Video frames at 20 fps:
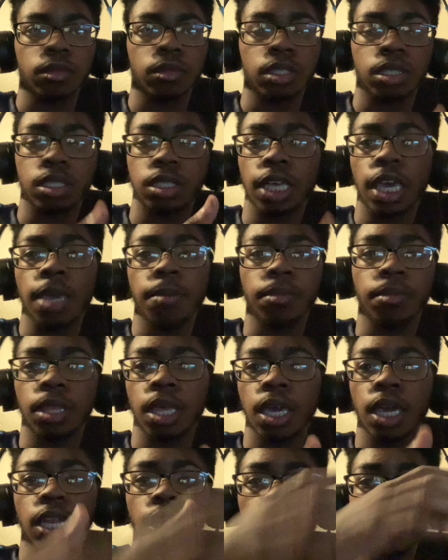Same
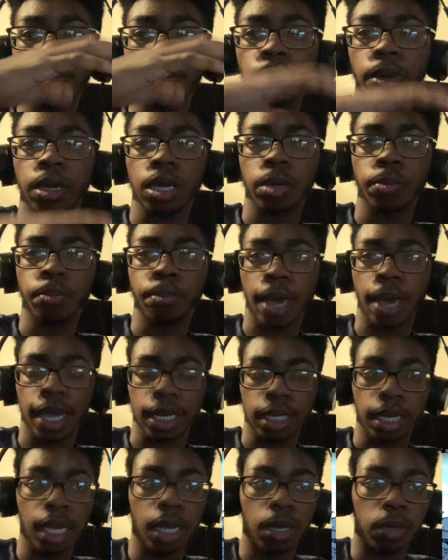thing, and then bring it
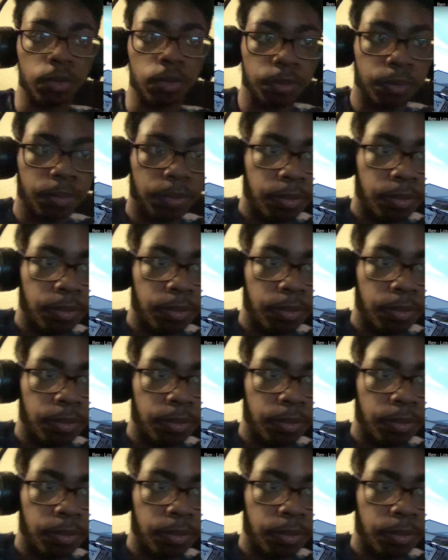back down.